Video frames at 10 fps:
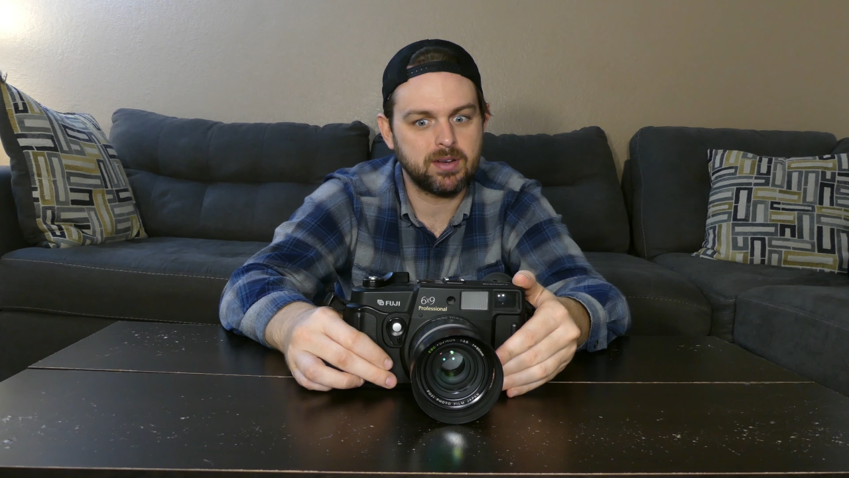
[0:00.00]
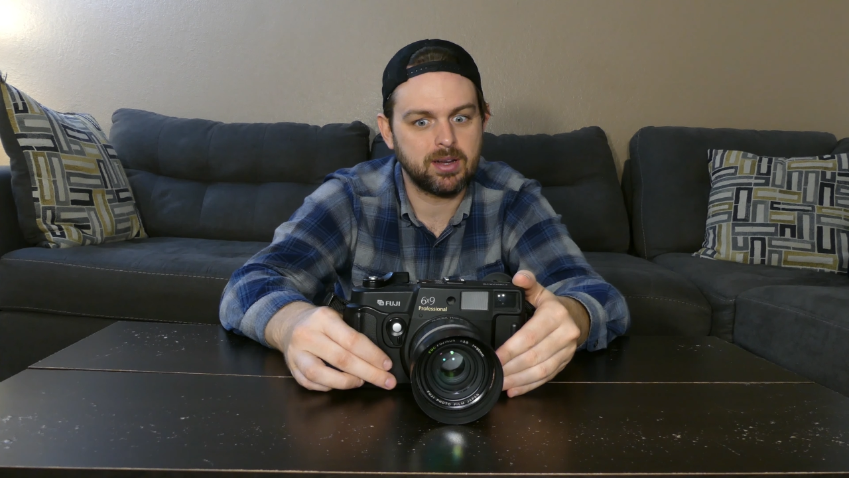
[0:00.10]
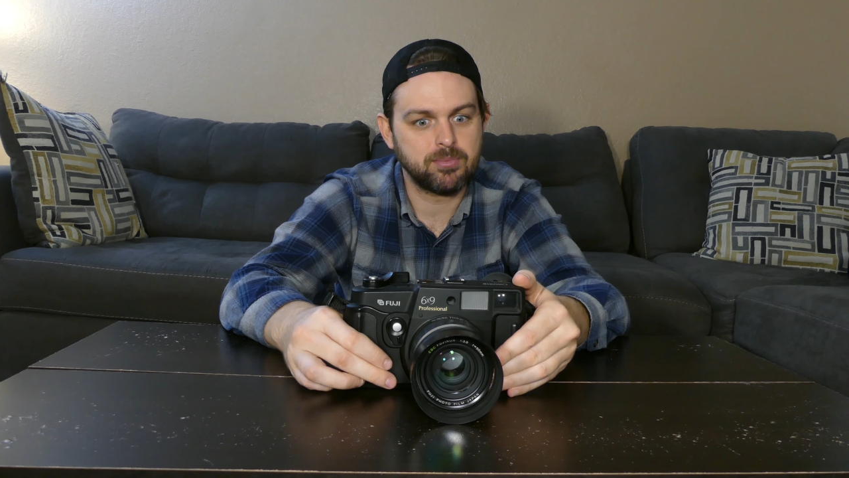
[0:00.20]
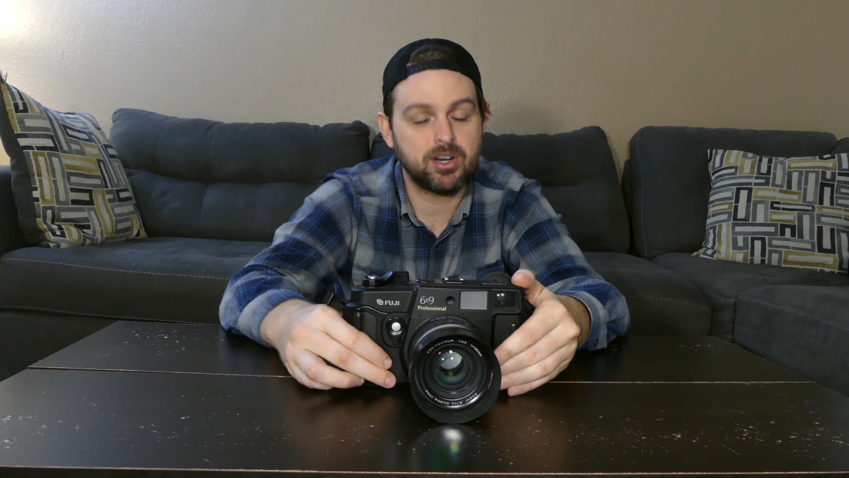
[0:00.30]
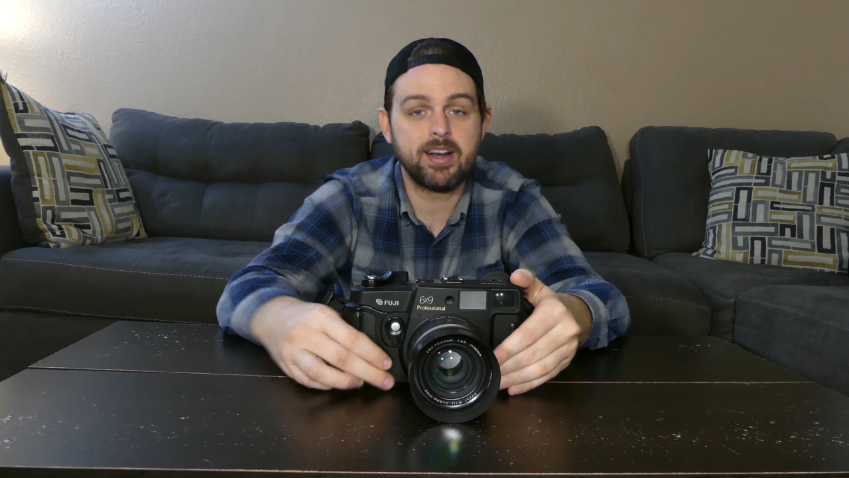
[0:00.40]

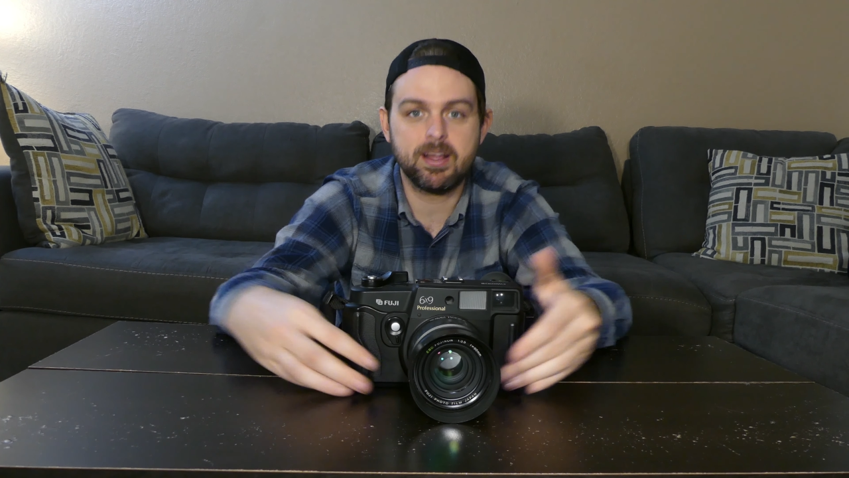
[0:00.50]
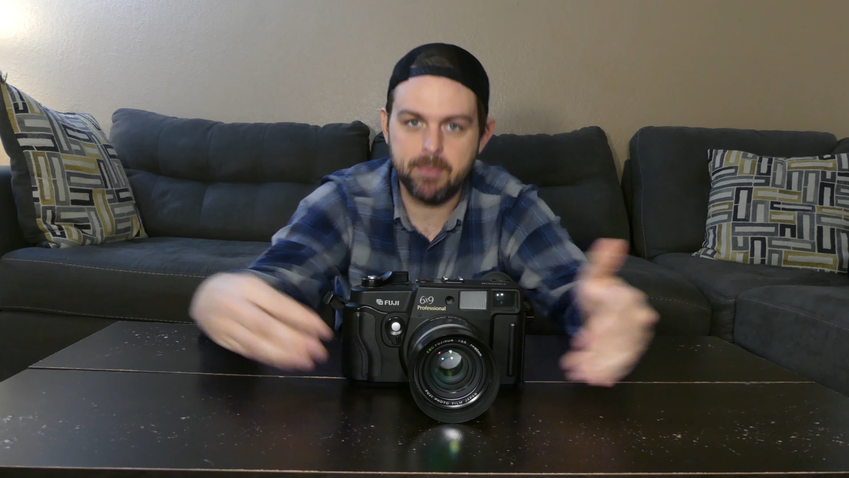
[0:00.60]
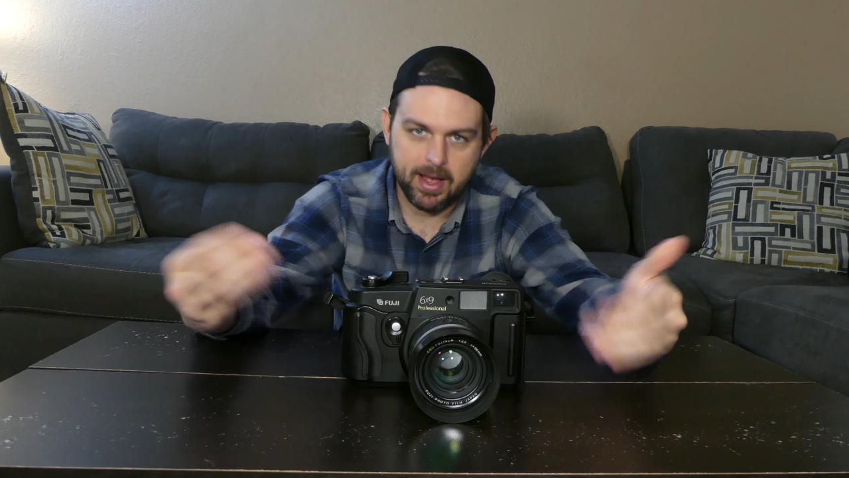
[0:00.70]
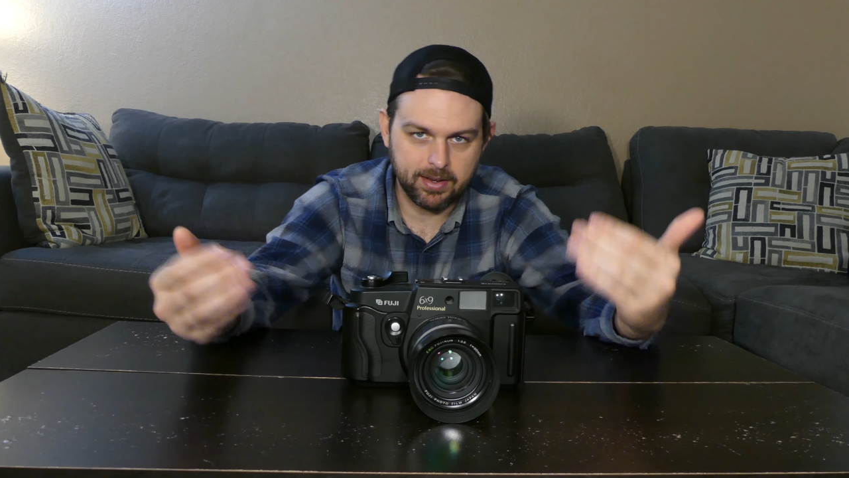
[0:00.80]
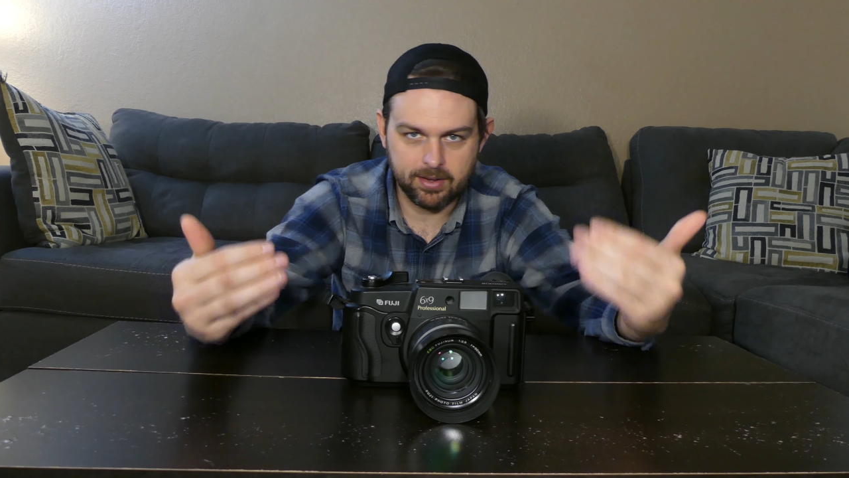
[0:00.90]
I'm trying to get
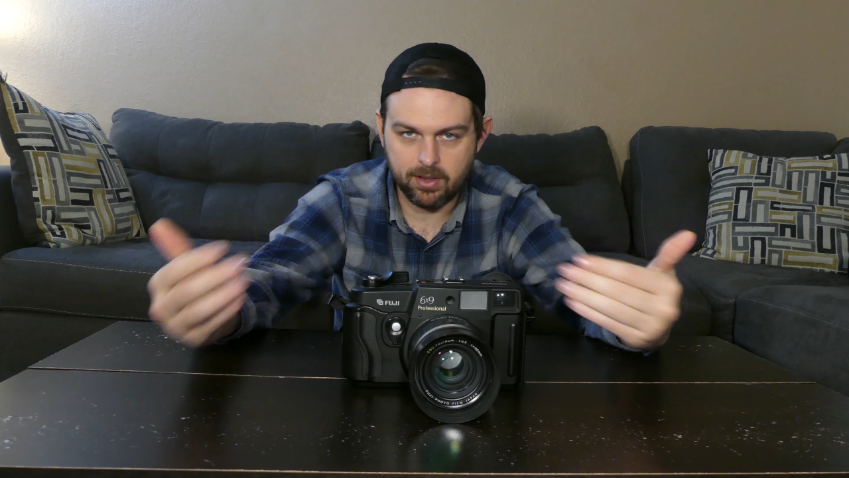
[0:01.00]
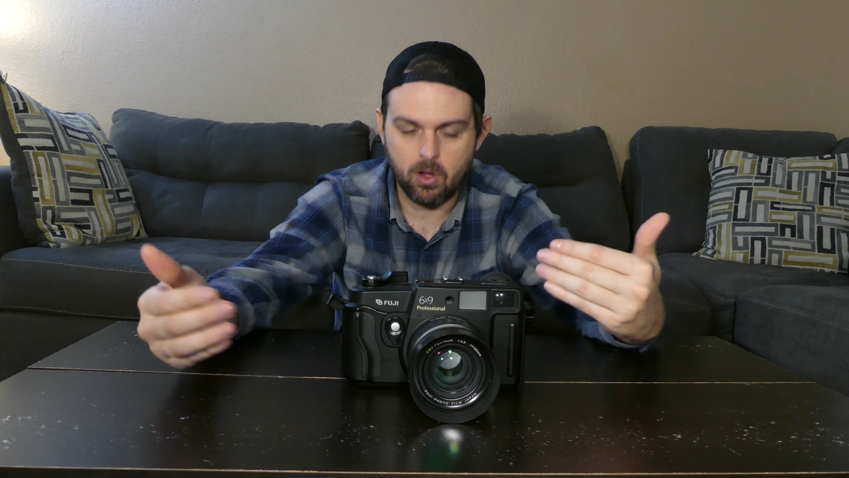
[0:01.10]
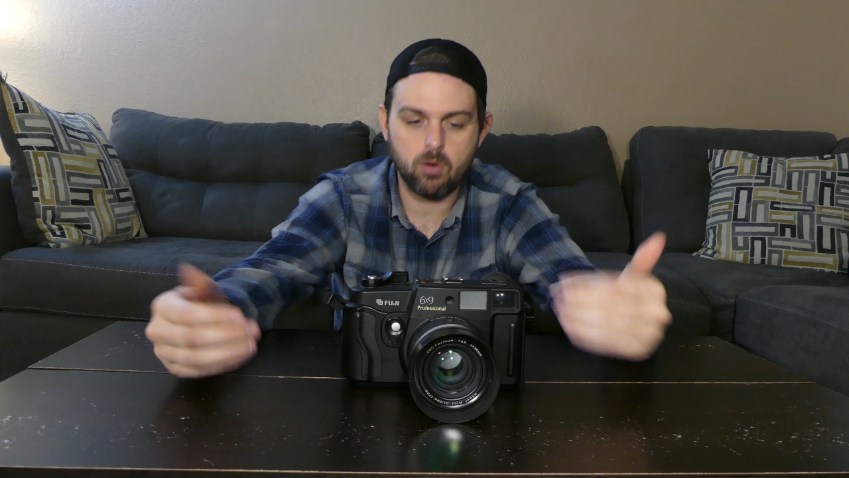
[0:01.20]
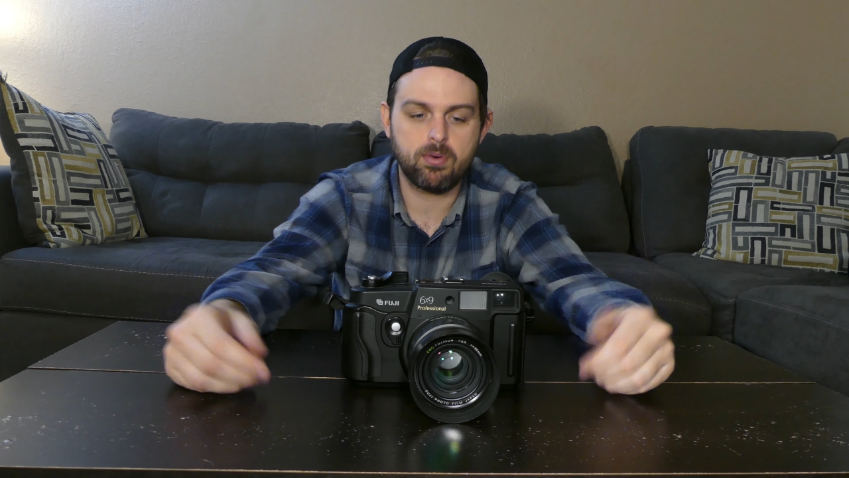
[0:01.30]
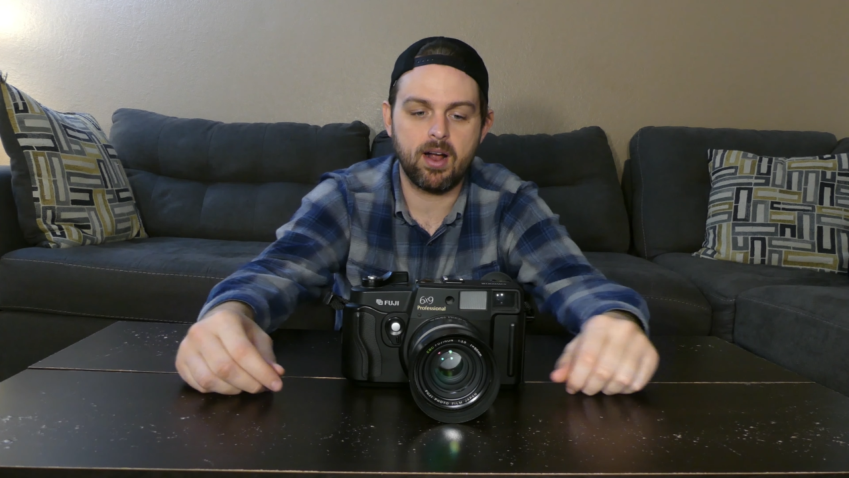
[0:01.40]
back into the
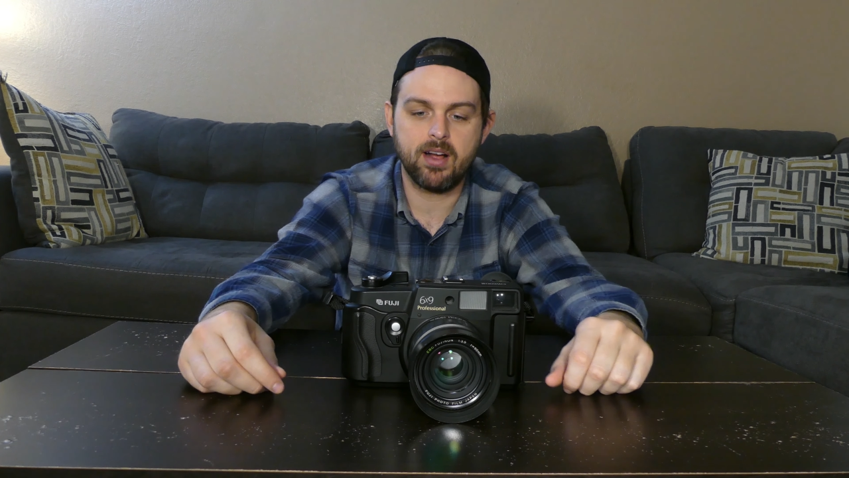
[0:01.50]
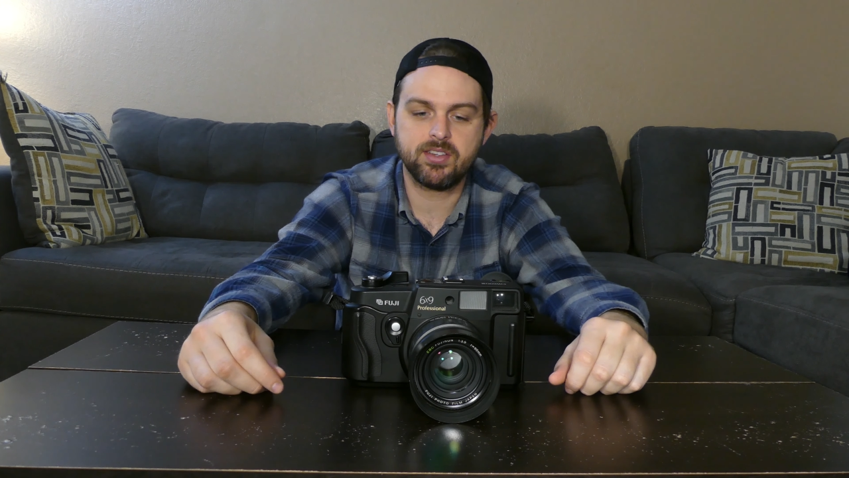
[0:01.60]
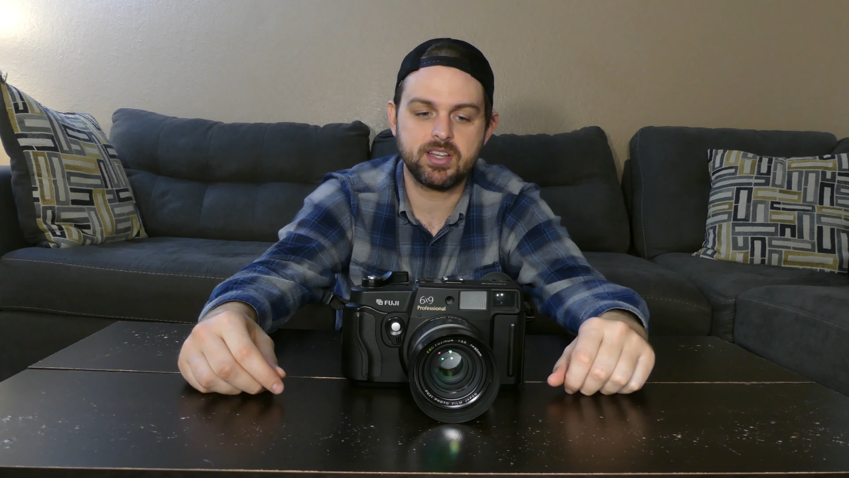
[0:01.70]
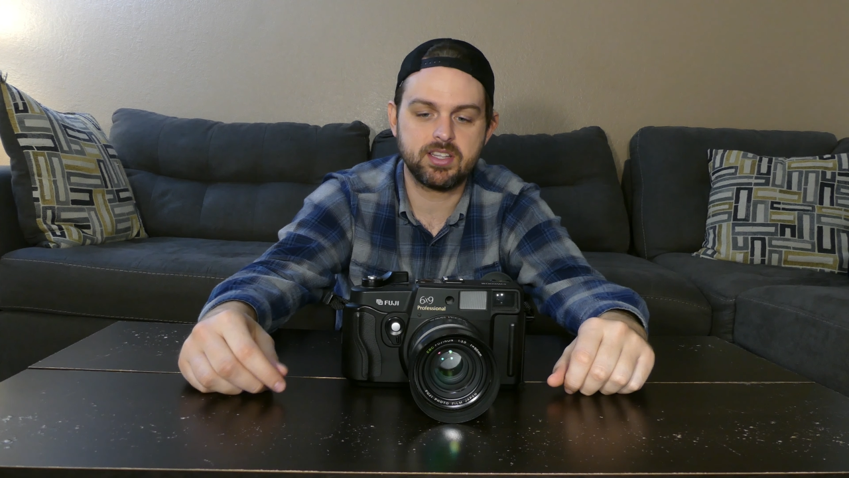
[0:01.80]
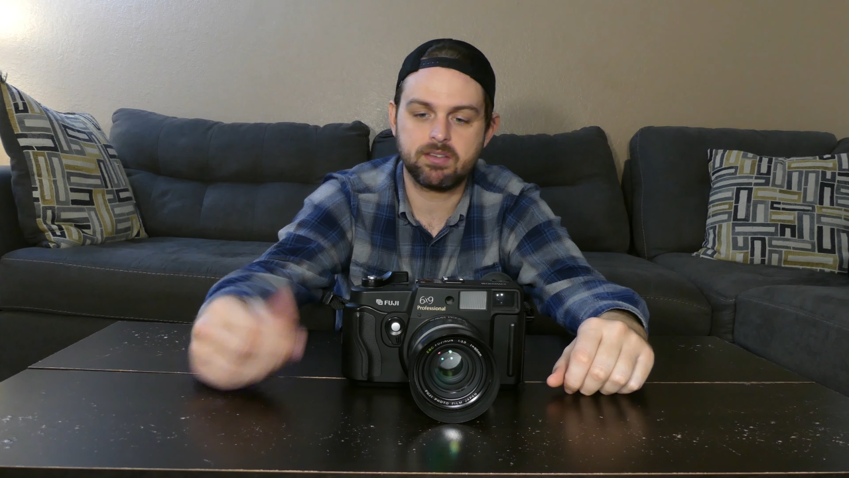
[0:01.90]
whole
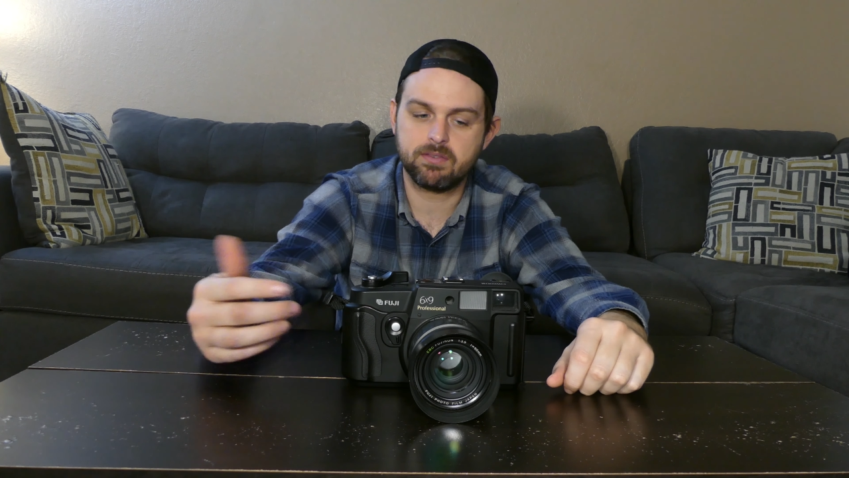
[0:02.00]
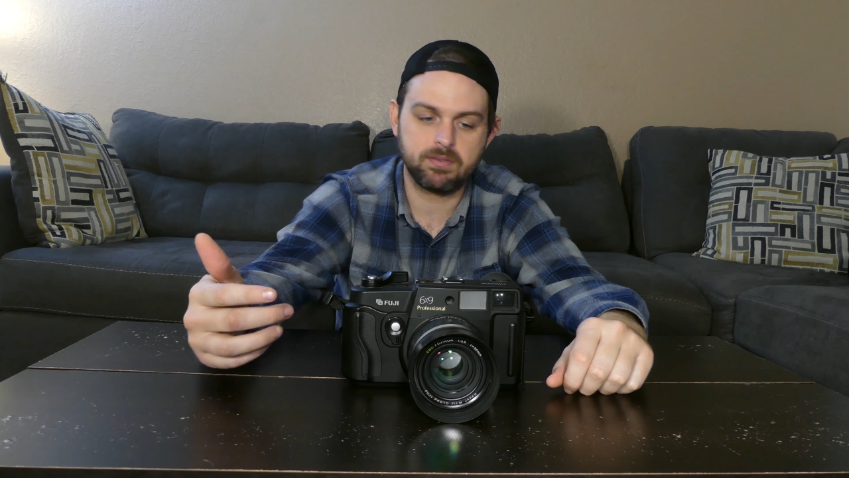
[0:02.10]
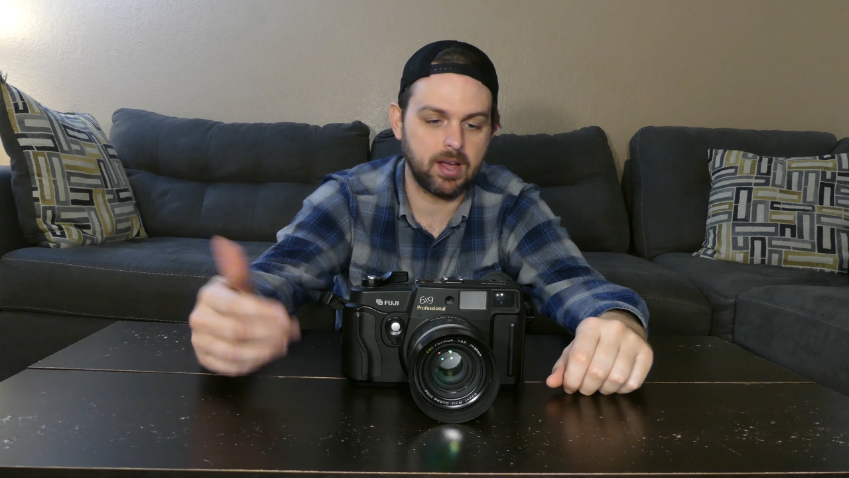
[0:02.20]
process of